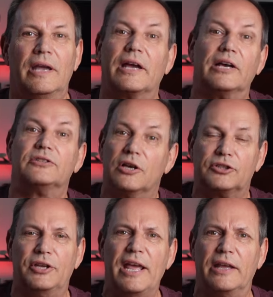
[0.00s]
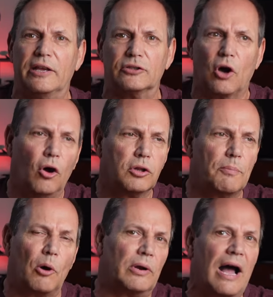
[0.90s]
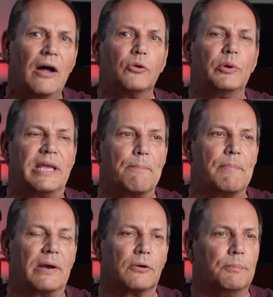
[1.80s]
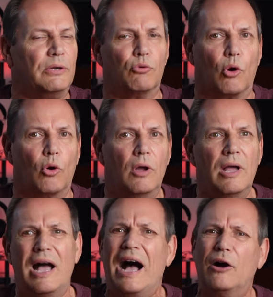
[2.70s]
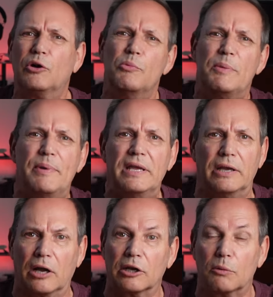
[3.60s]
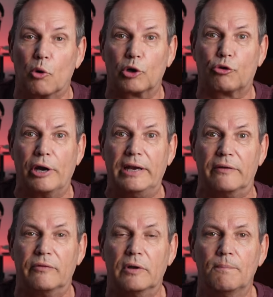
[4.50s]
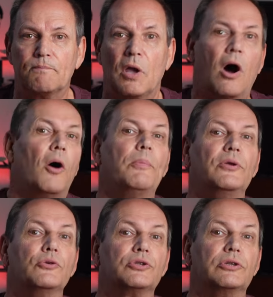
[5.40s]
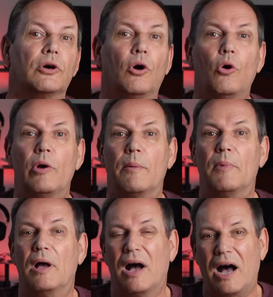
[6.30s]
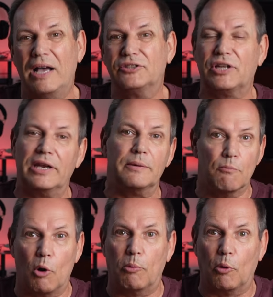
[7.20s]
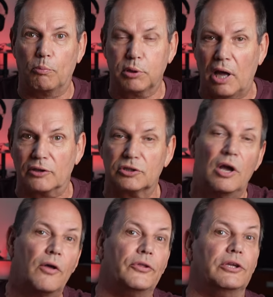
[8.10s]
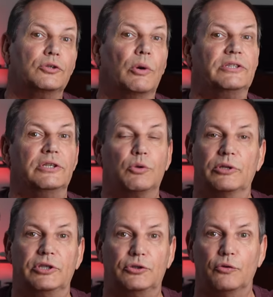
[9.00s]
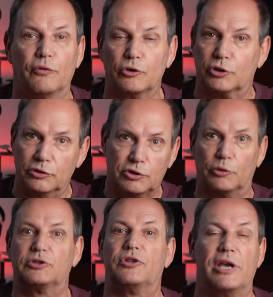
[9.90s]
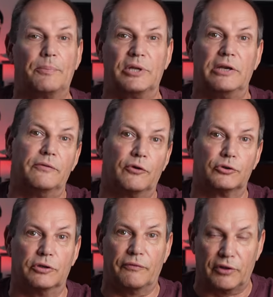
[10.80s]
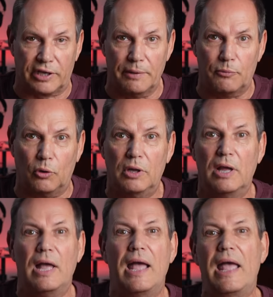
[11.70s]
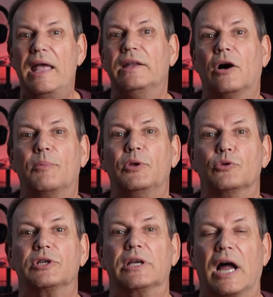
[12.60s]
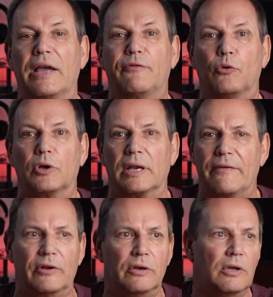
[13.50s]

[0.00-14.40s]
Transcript: Hey guys, today is all about how do we get better B-roll? How can we be a little more creative? I'll be using the Hohem iSteady Mobile Plus, the 2022 version, so it's the updated version of the gimbal, and I'll be using an iPhone 11.